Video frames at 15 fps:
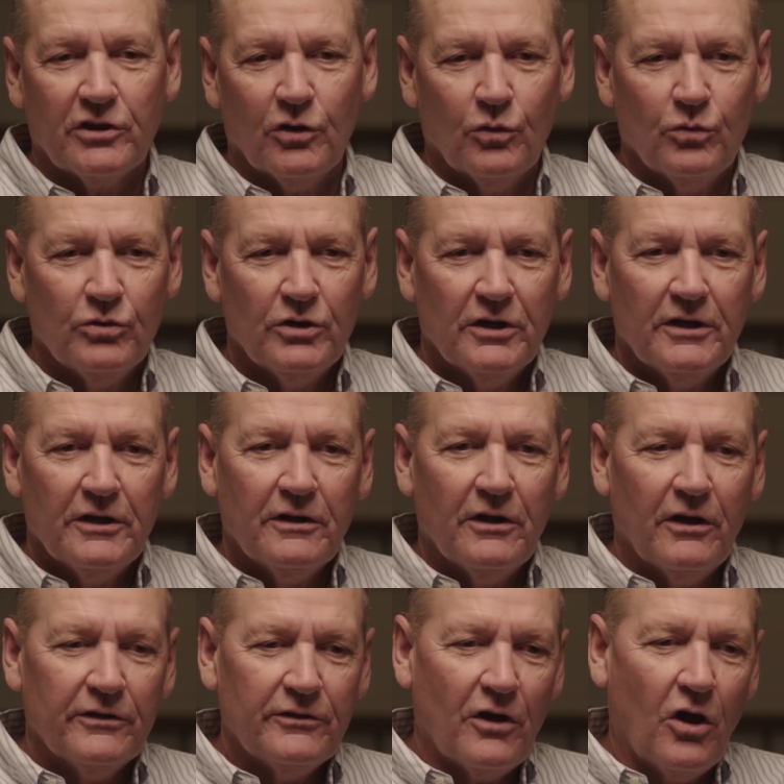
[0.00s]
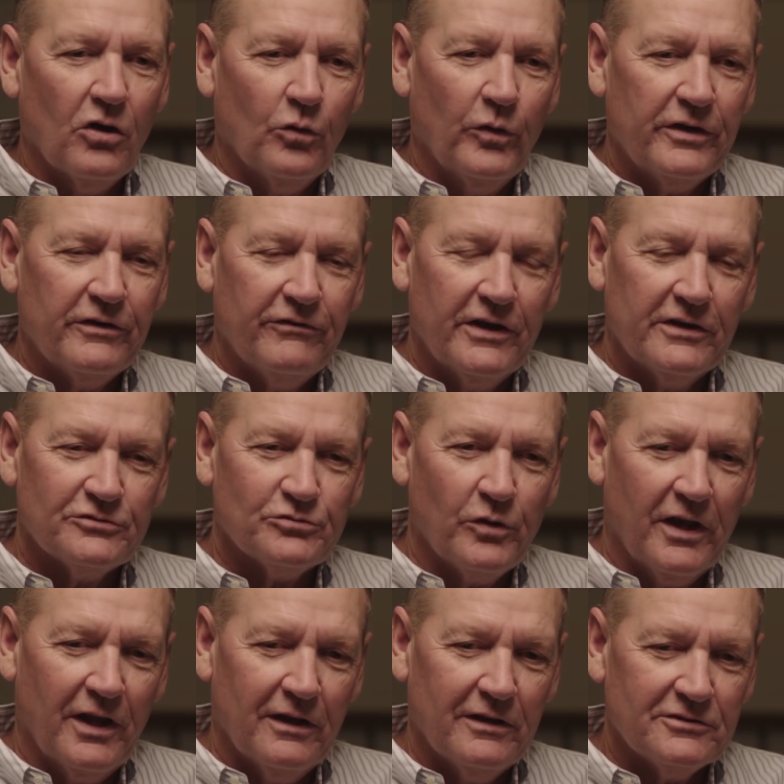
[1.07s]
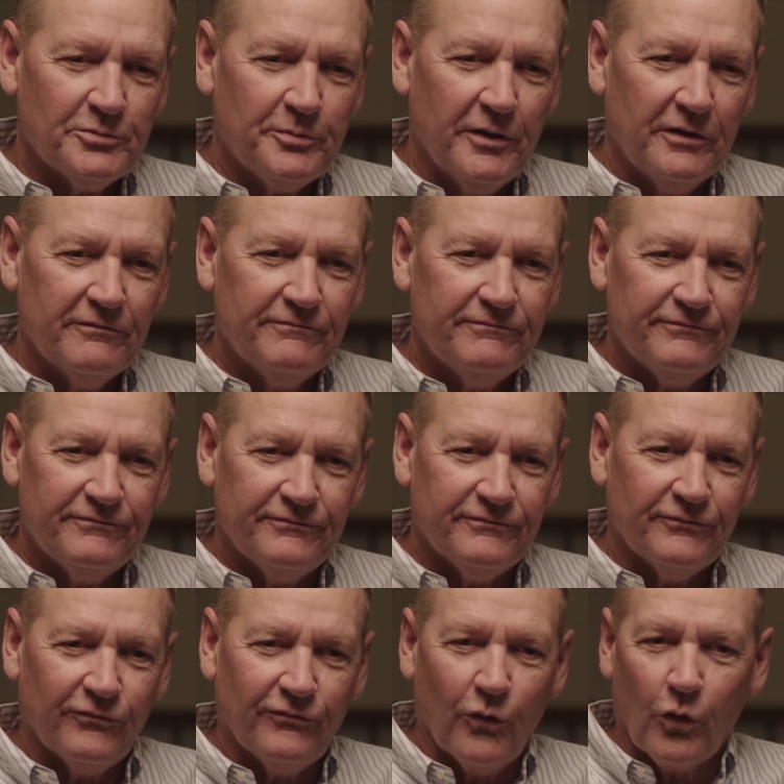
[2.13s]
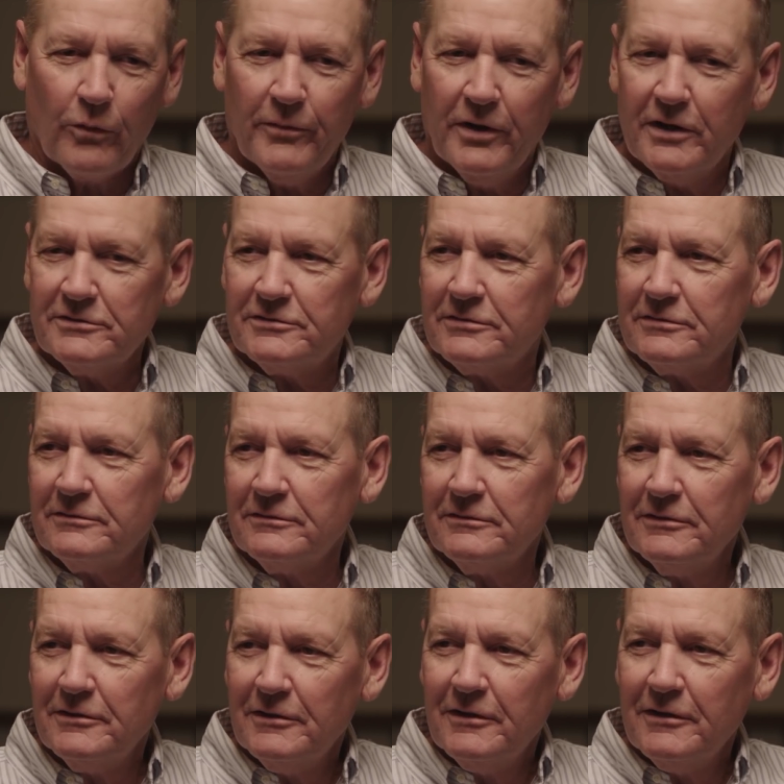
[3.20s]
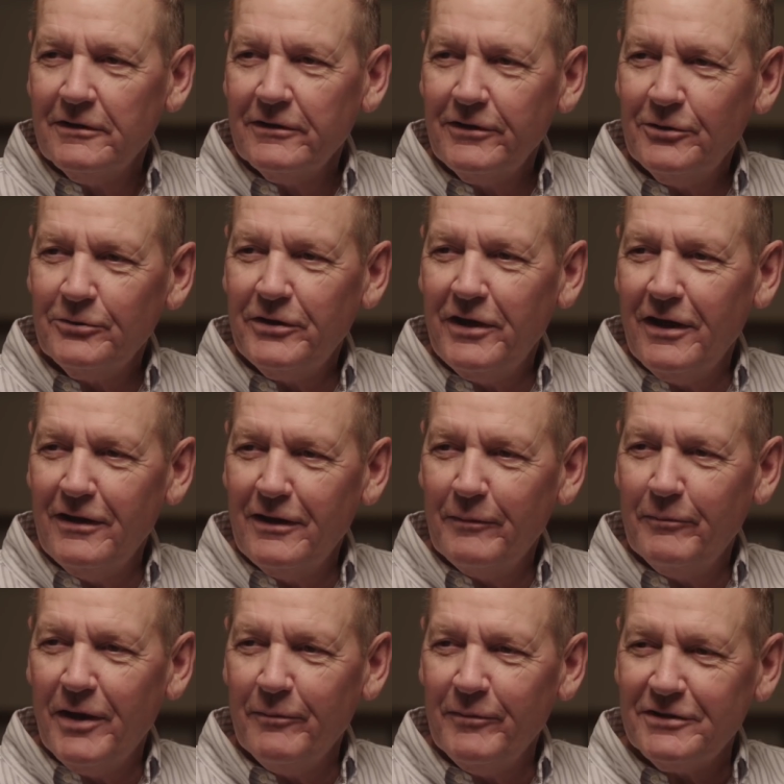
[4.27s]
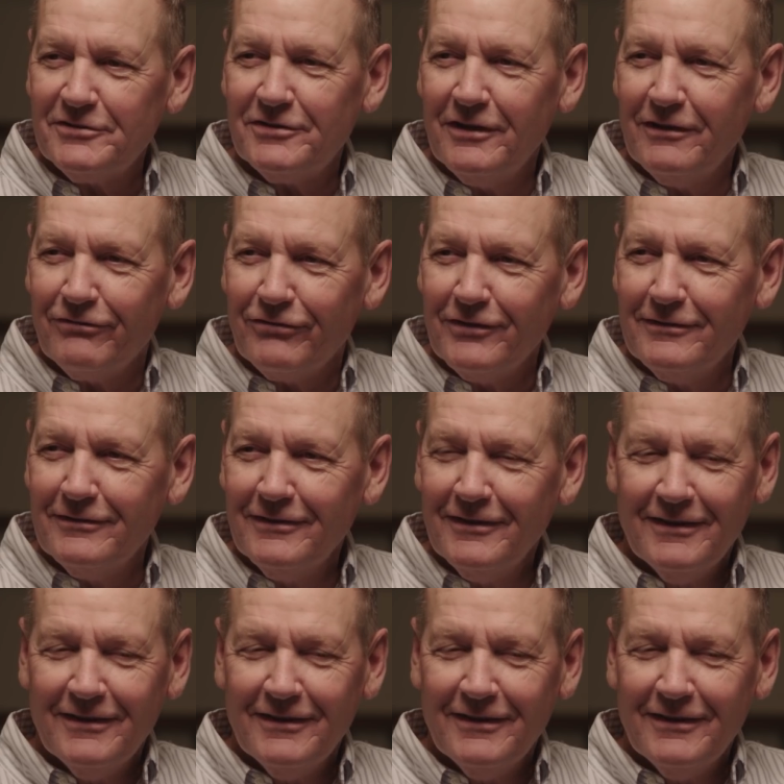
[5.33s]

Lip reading: go all the way to Venezuela and spend 4 months, down there by myself, and